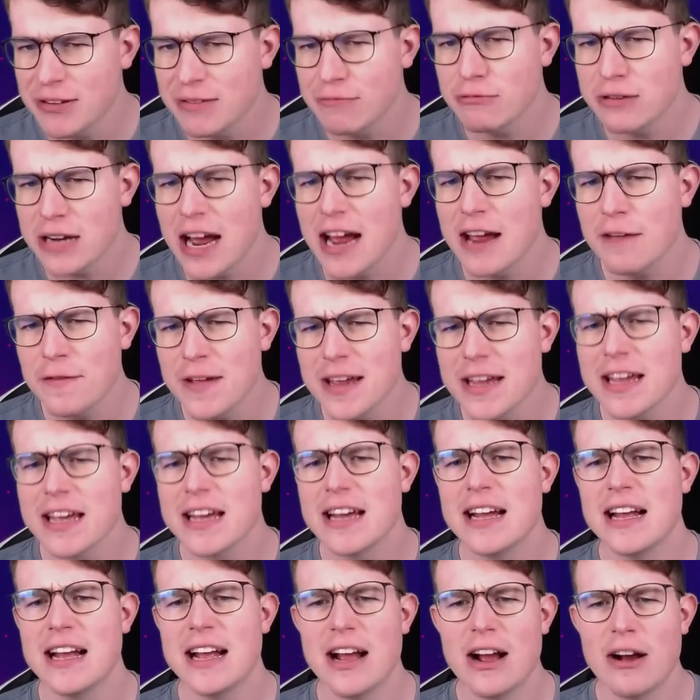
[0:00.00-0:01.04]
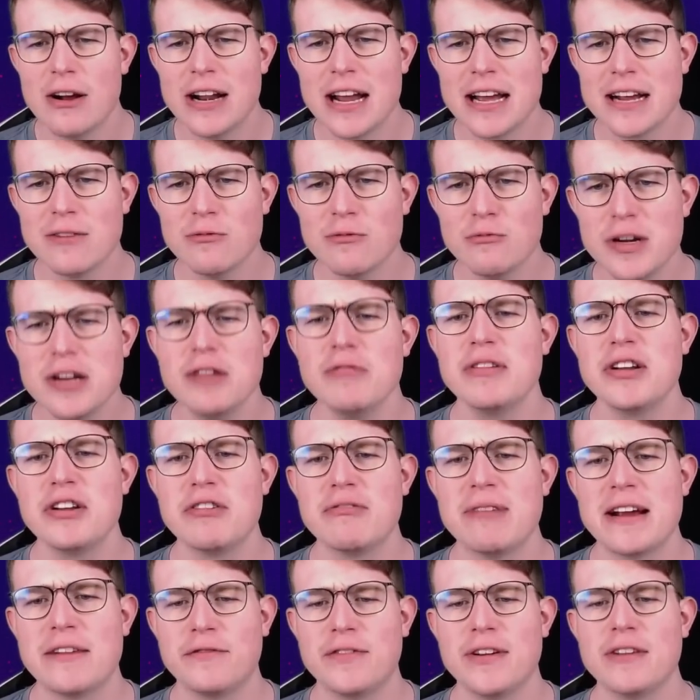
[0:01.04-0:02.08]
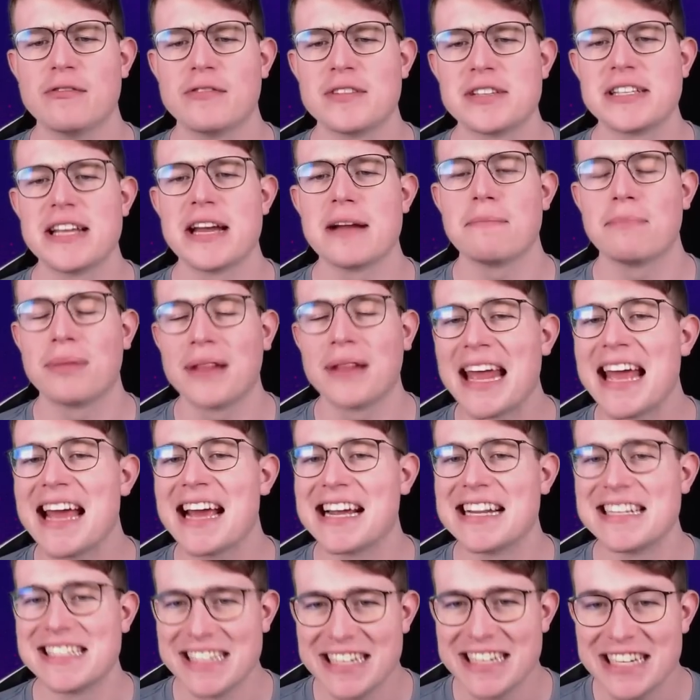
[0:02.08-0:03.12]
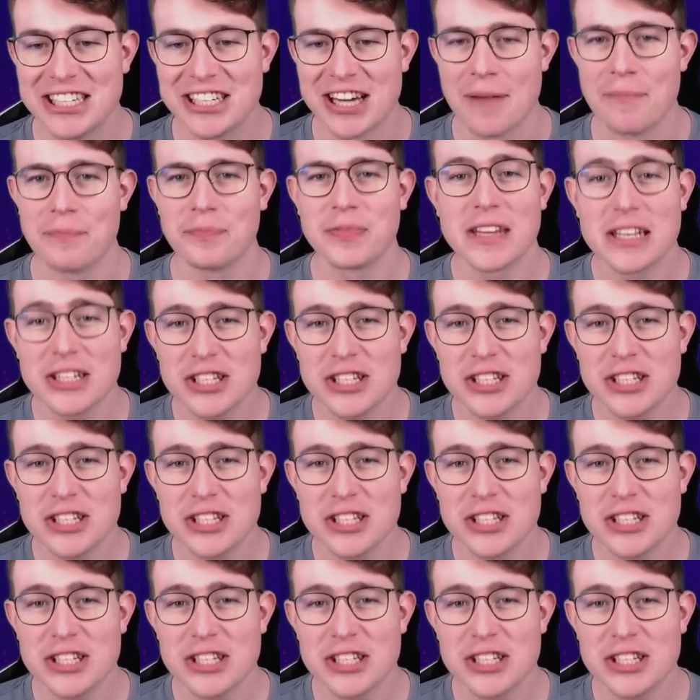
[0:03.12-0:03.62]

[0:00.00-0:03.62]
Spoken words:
I think, like, a really great thing with this deck, play against E-Giant.